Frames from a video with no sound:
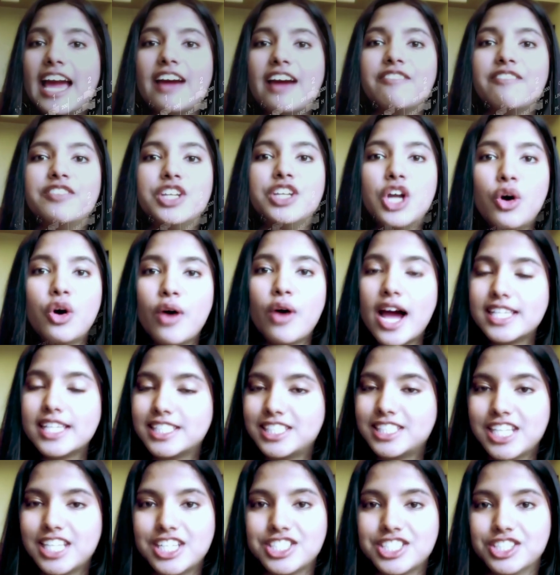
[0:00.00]
and I have no
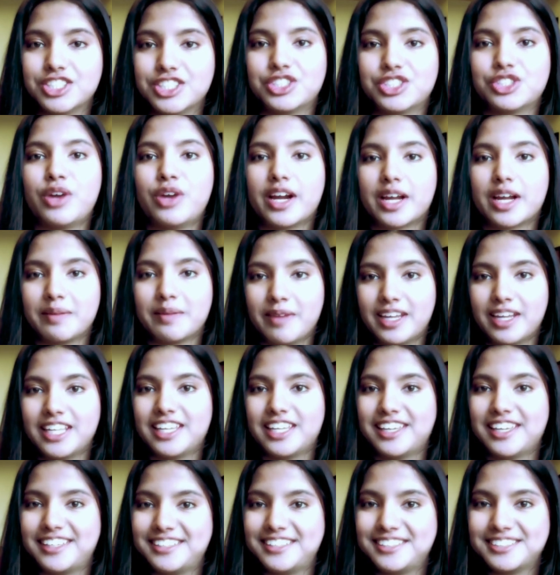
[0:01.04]
hesitation to
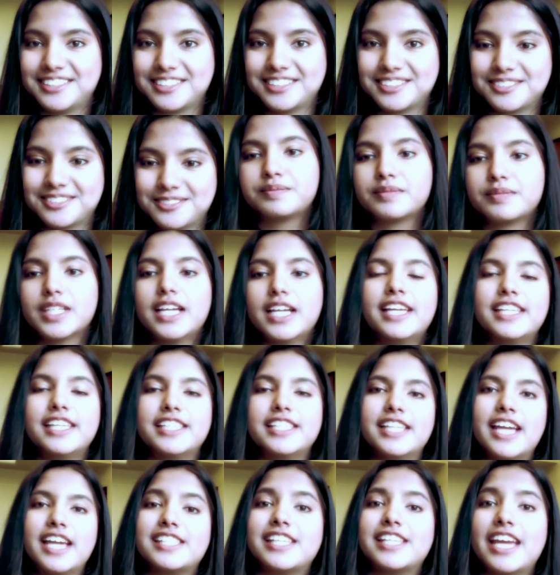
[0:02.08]
recommending it.
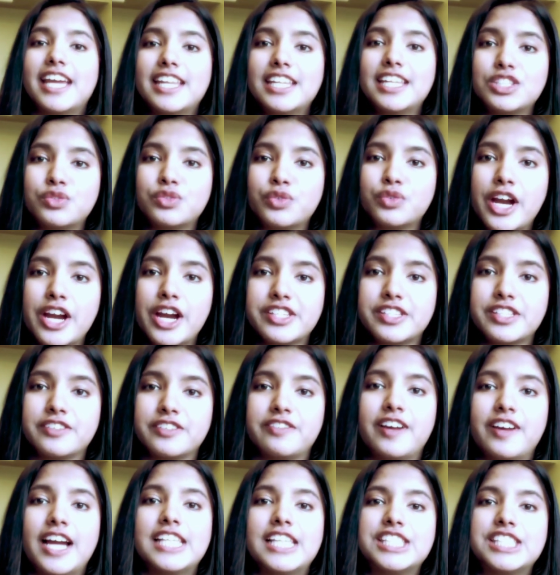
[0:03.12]
Yes, it is rare to
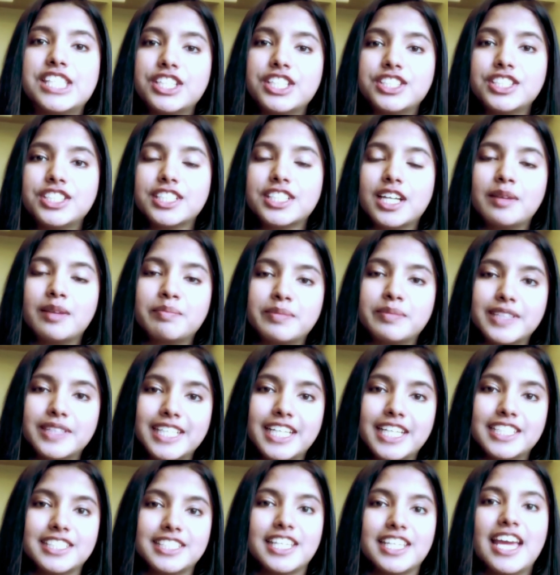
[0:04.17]
find such a
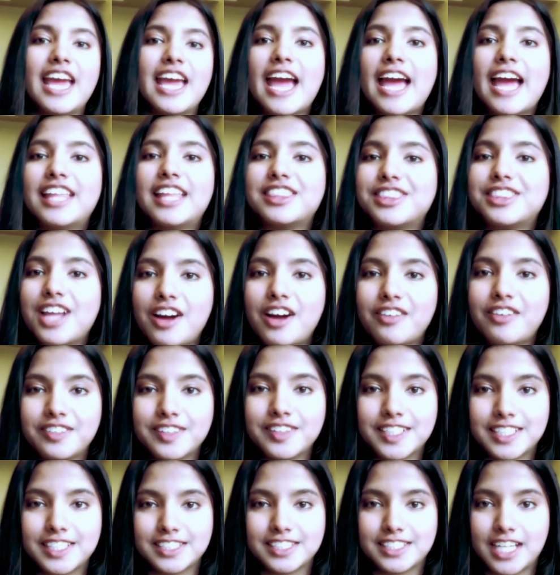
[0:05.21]
complete and
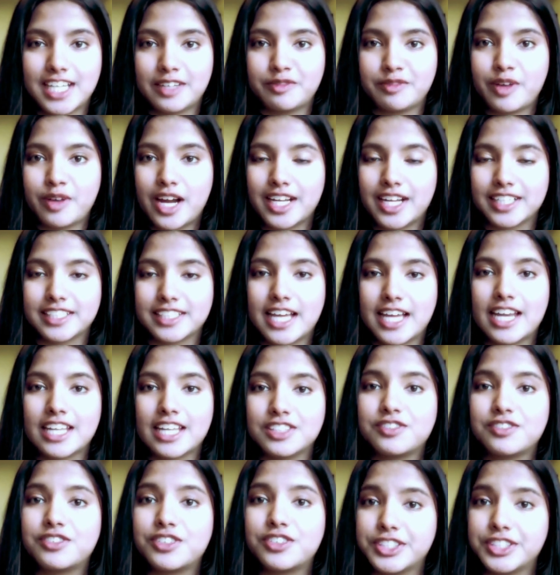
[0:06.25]
thoughtfully designed product at
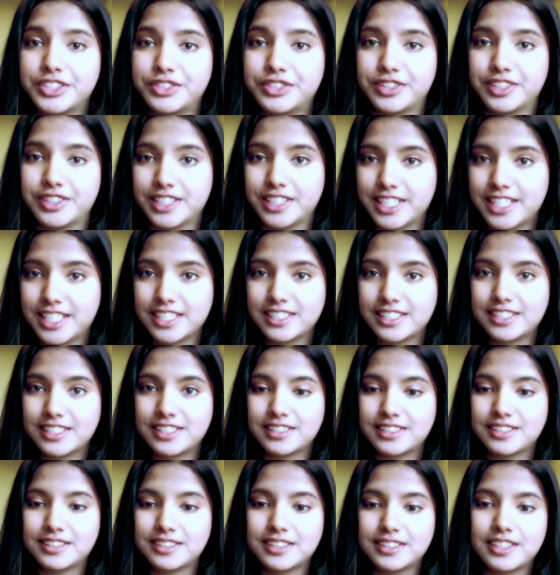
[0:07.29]
its first
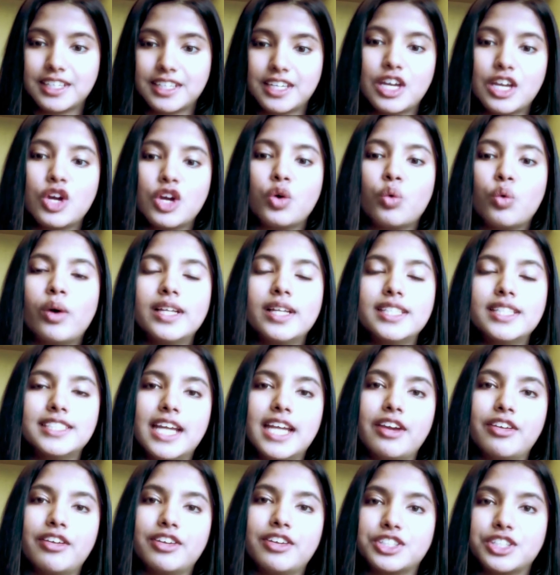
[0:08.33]
release. Once
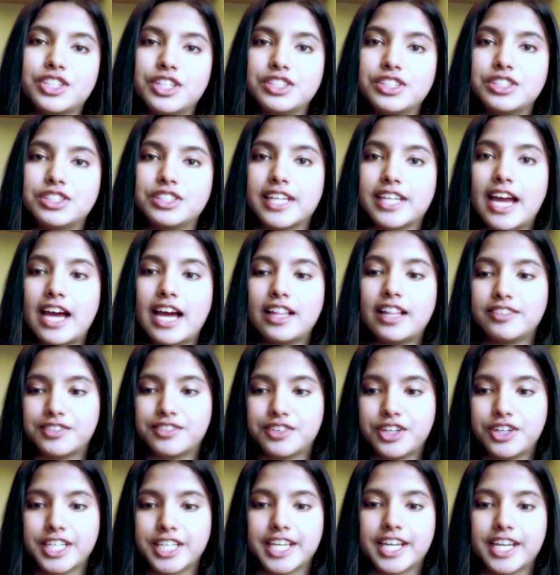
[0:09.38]
I return to
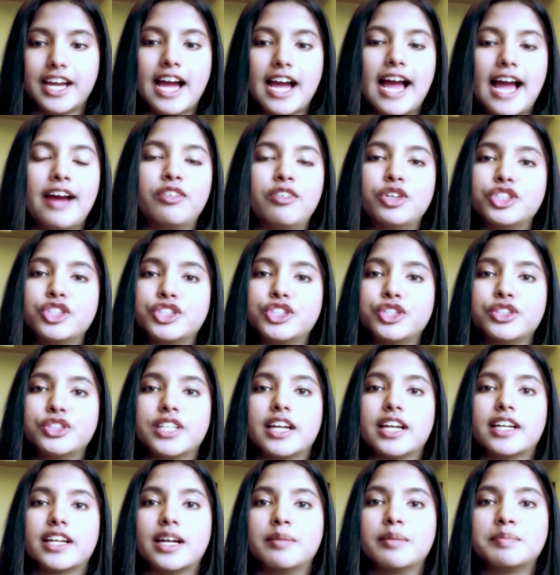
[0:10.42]
California, I will
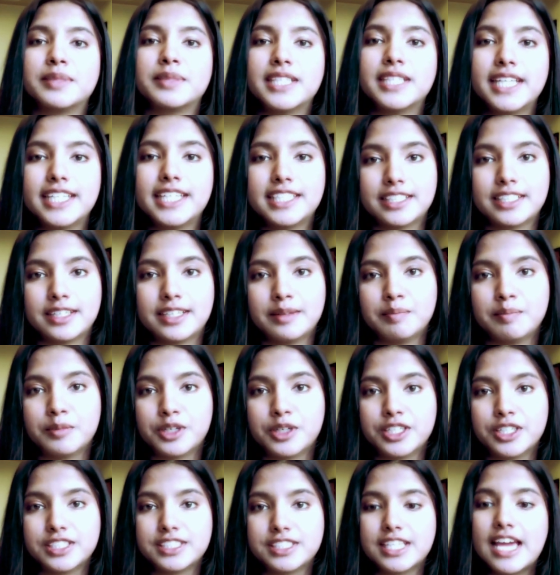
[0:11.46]
shoot a complete
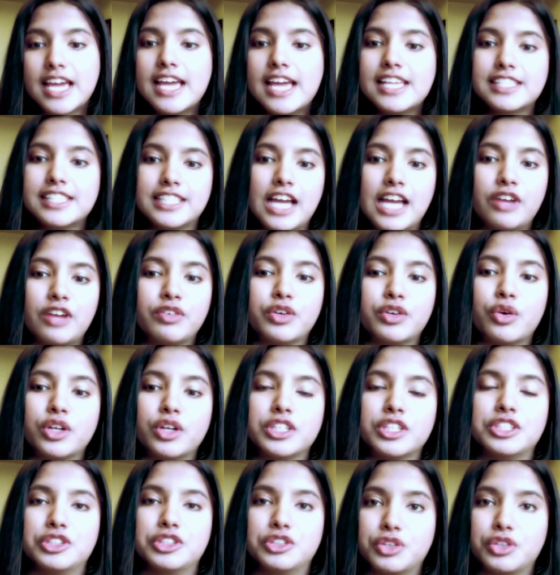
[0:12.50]
immersive sound
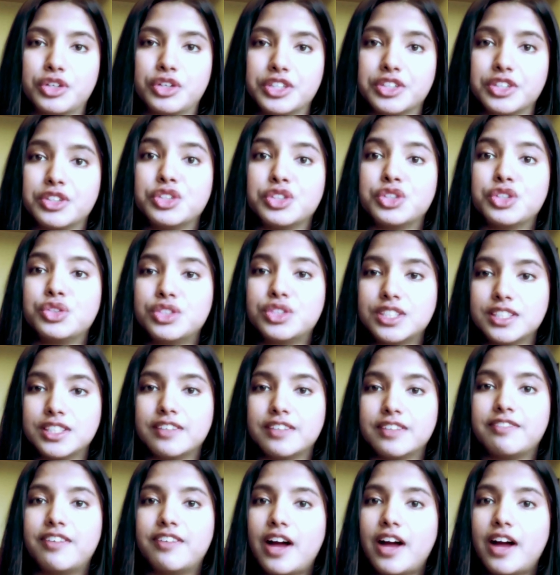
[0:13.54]
recording tutorial using the